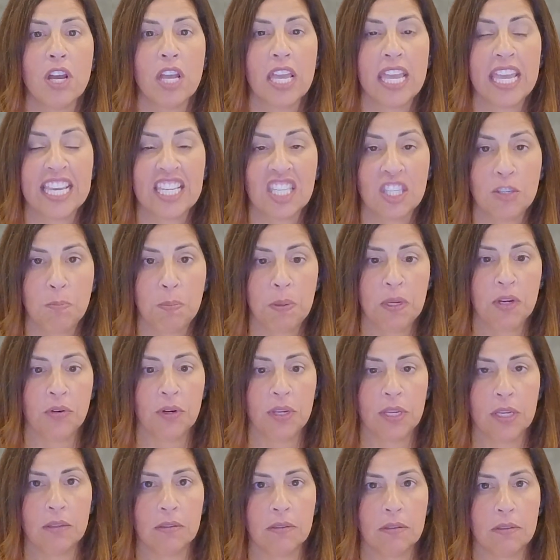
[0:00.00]

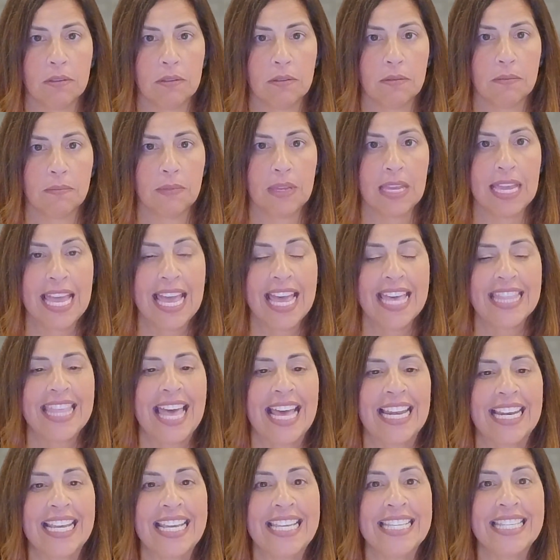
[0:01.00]
experience
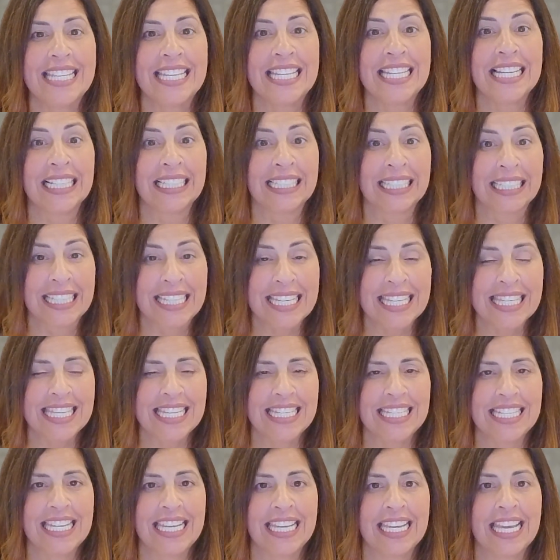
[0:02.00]
that is
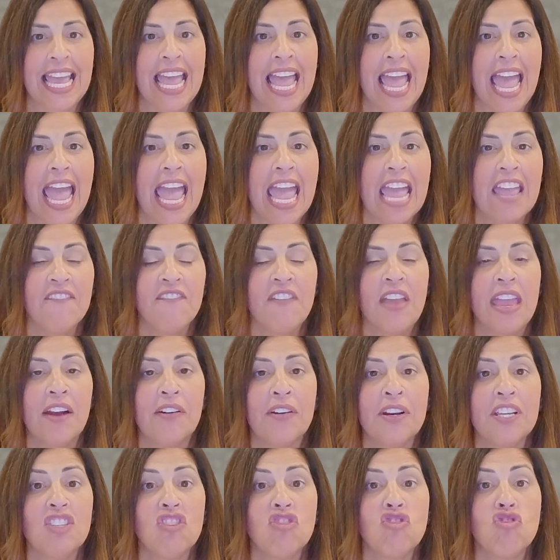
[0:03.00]
eliciting a
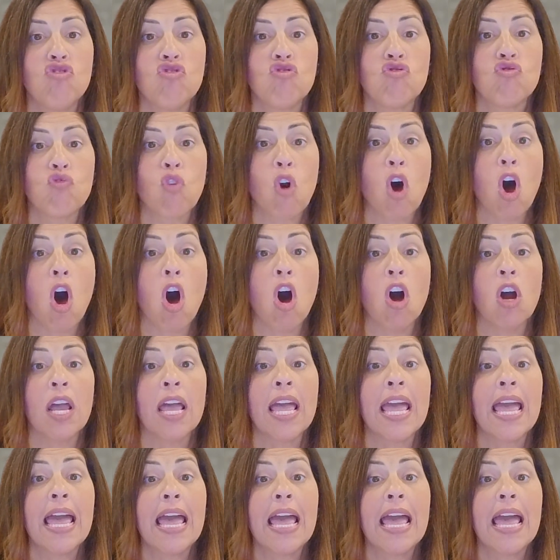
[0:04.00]
very strong